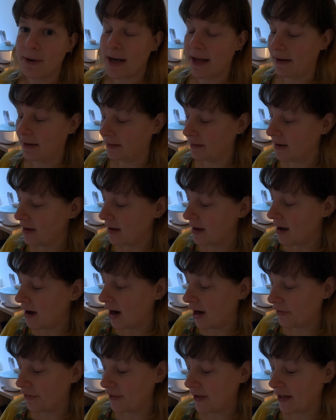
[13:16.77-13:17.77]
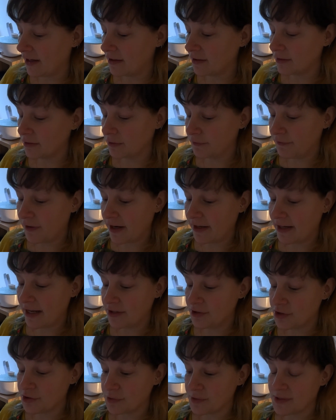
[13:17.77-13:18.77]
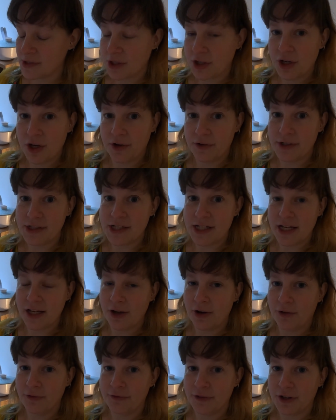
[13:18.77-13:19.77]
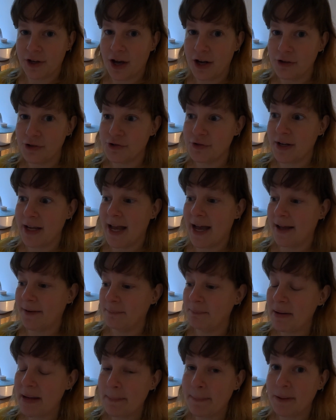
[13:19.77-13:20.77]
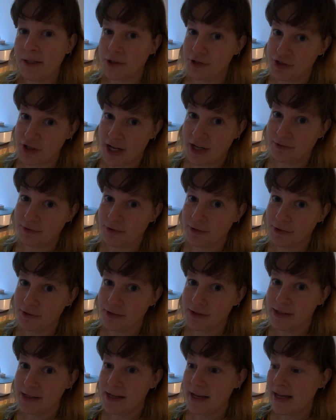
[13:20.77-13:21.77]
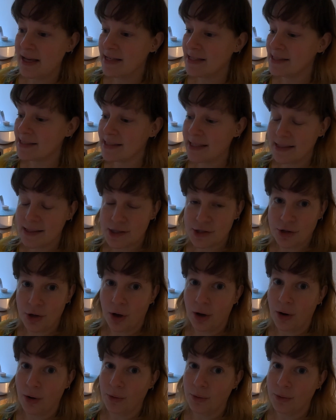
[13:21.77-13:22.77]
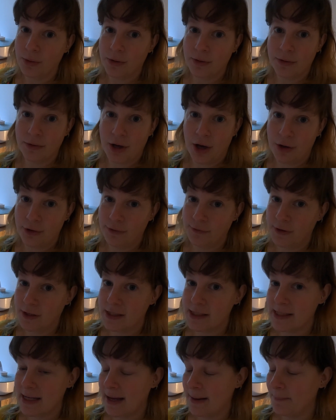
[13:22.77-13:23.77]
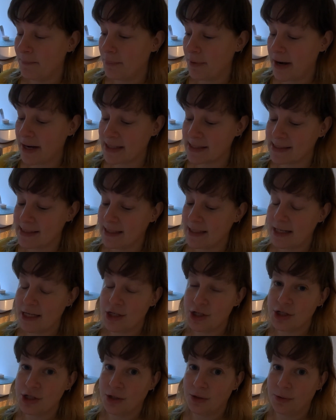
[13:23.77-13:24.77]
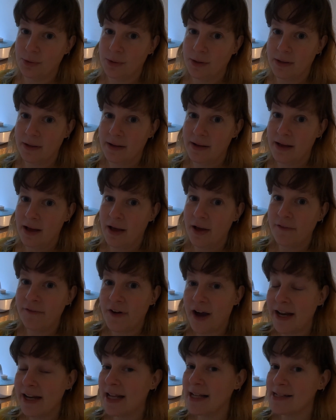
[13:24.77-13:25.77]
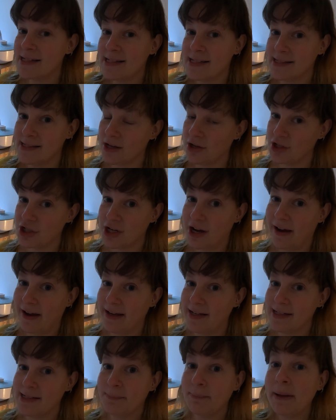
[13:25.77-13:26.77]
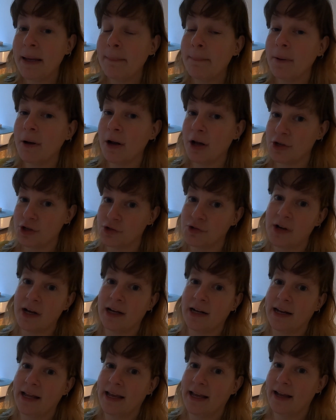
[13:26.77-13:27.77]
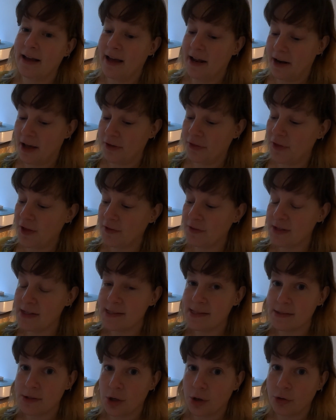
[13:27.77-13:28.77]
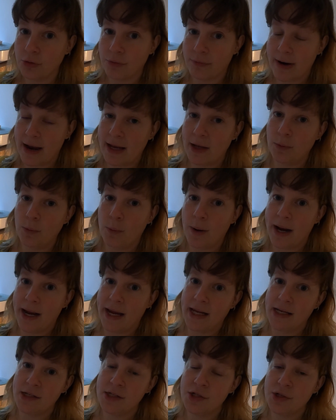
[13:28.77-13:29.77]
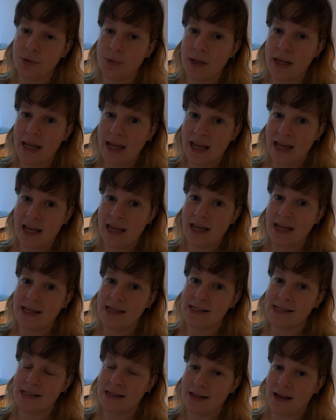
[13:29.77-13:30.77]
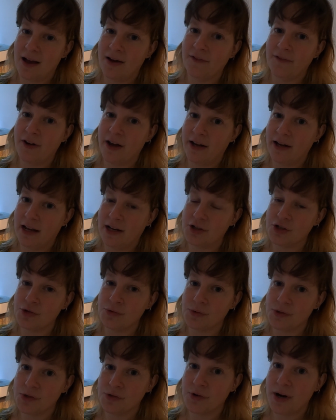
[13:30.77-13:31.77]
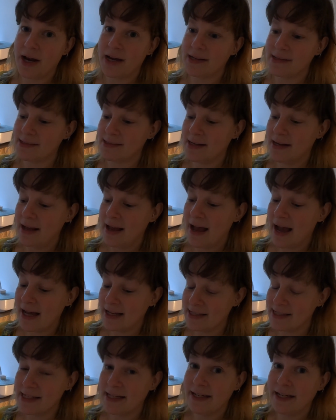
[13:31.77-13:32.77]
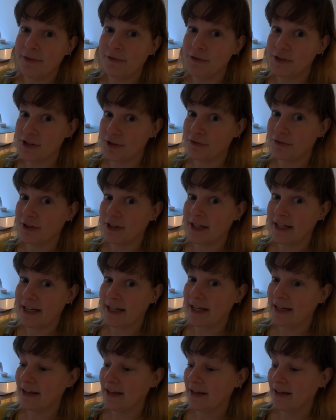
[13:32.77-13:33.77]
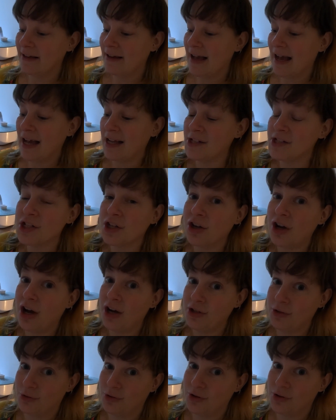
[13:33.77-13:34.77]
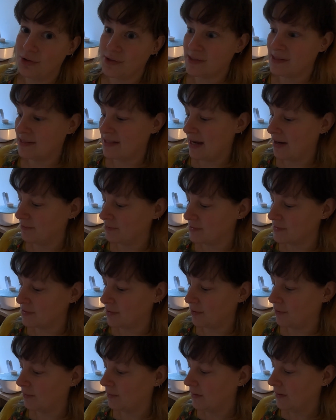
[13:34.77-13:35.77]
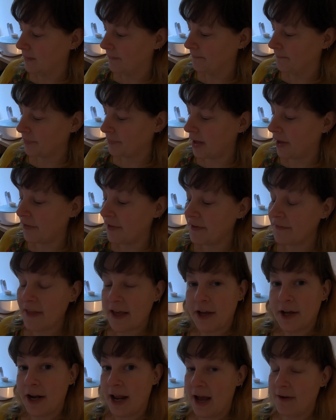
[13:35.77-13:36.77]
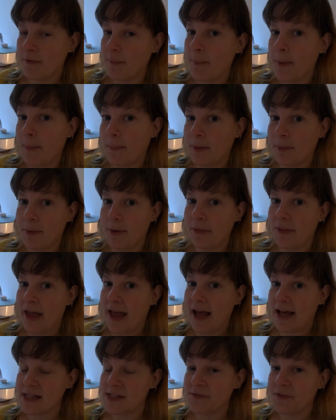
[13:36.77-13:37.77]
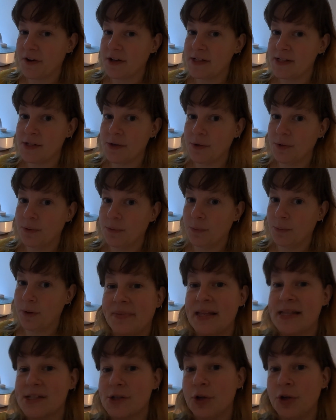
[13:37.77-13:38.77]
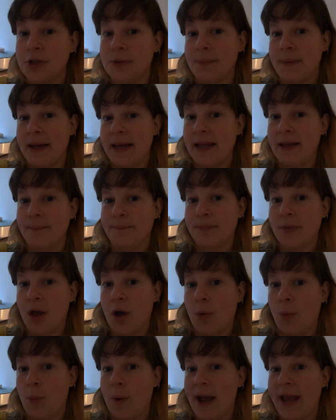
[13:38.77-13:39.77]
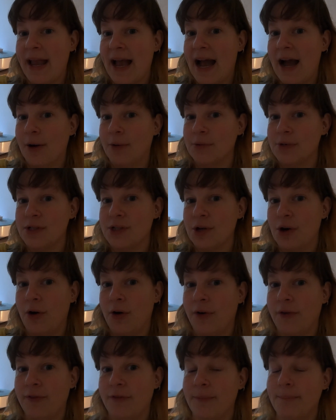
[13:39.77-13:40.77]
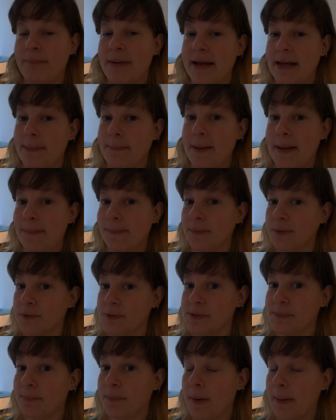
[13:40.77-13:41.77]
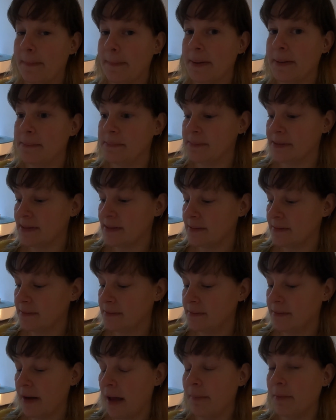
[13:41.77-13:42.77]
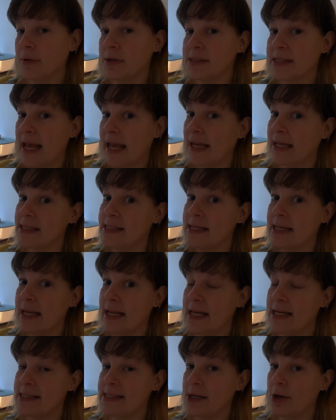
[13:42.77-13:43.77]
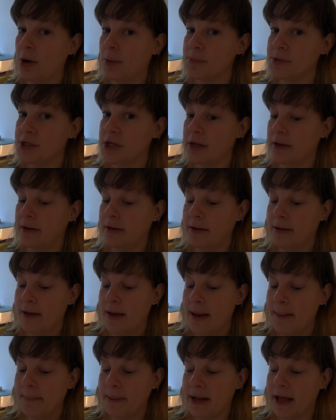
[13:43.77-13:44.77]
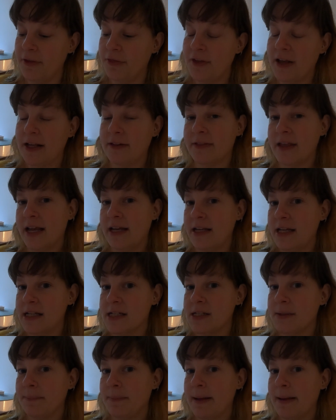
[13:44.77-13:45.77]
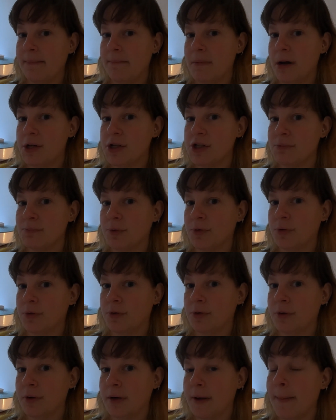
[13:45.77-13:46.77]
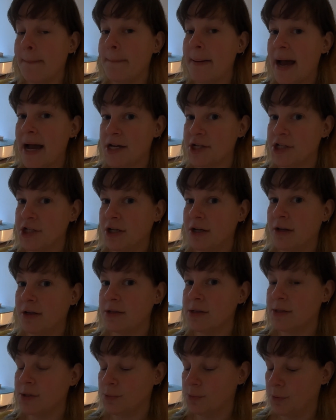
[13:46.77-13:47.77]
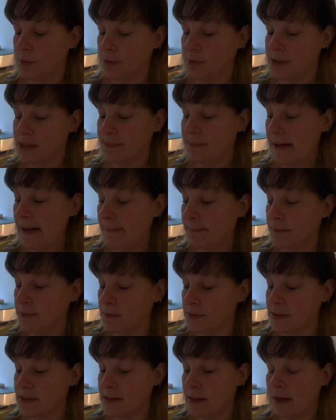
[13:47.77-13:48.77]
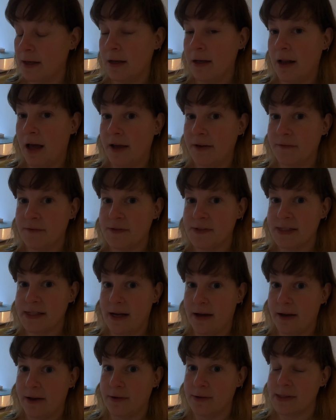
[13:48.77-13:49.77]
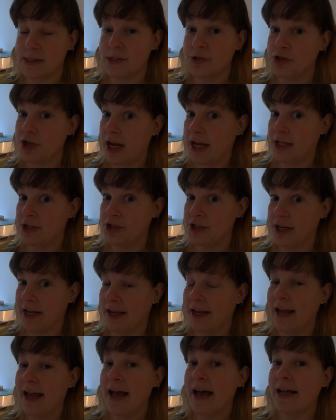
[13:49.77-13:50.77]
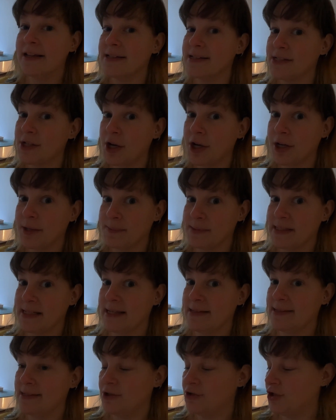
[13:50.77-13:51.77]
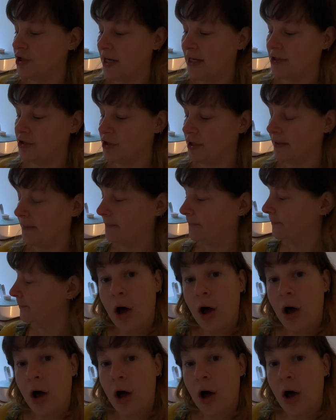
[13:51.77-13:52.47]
And I think the financial security of the country and people in general, since the whole COVID and Brexit issue, finances are tight, people are struggling, and I think this is a great way to ease that financial stress and to live differently and to cut your costs down. So I think they're going to have a problem on their hands very soon. This could be a way out of many people's problems. Now, I'm not saying it's an easy option, but I think they need to be much more compassionate towards people's lifestyles changing and circumstances changing.